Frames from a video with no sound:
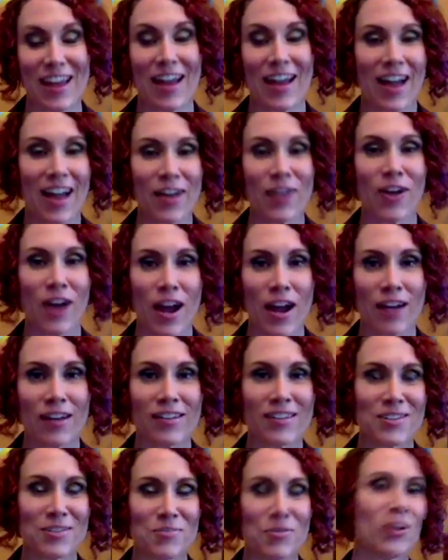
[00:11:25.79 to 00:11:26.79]
I cried
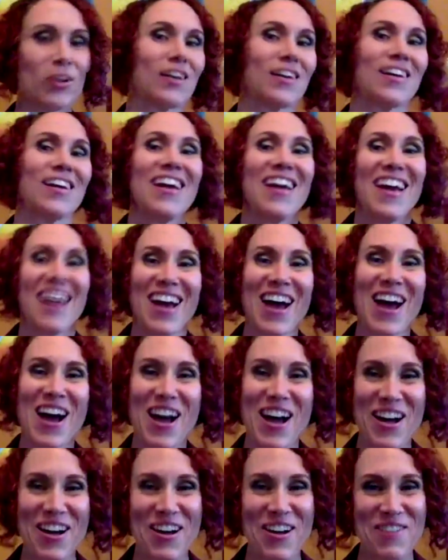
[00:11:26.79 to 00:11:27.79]
this morning,
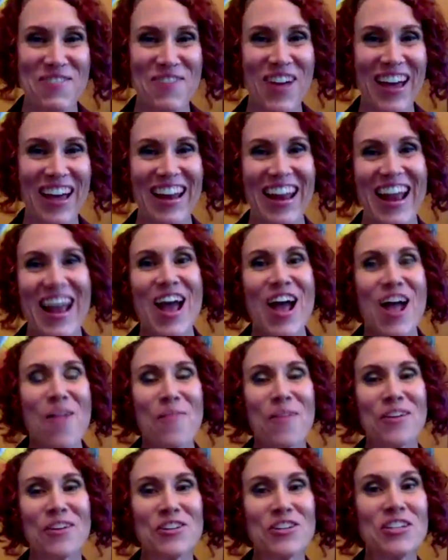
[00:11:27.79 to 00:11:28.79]

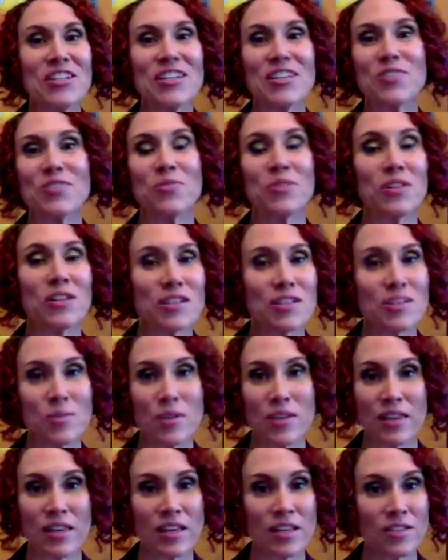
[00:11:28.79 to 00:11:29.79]
but she does really
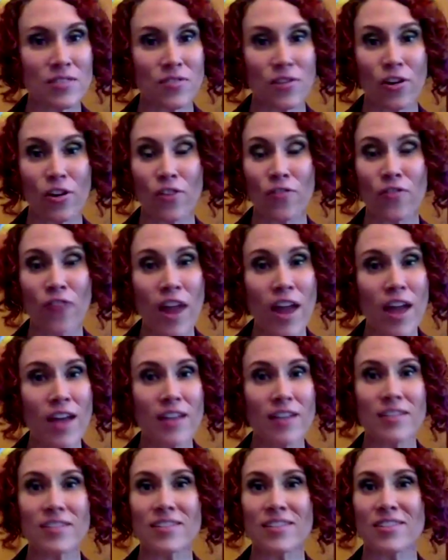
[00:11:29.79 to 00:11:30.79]
sweet things for her
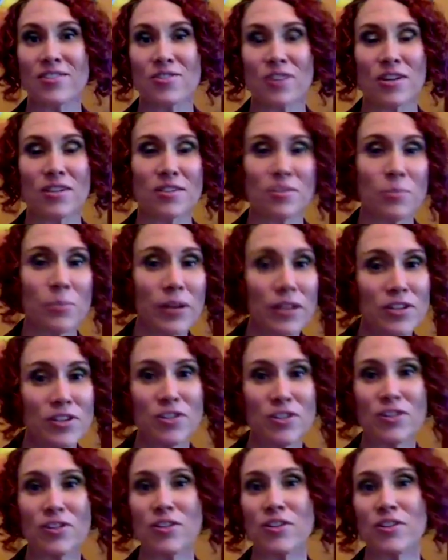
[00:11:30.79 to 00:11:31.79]
friends and draws them
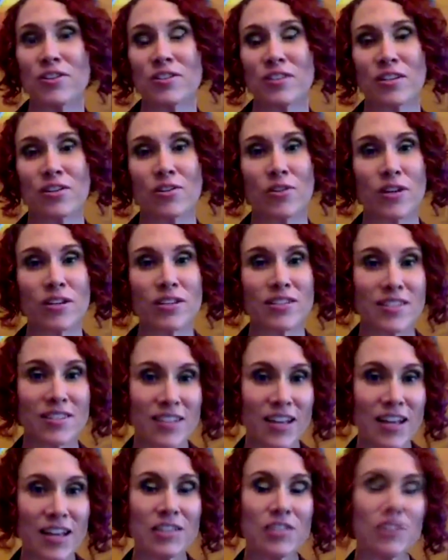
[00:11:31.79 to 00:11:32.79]
pictures and creates
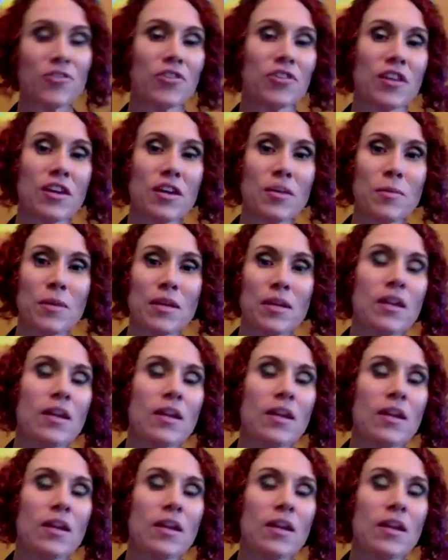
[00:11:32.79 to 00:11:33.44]
designs for them.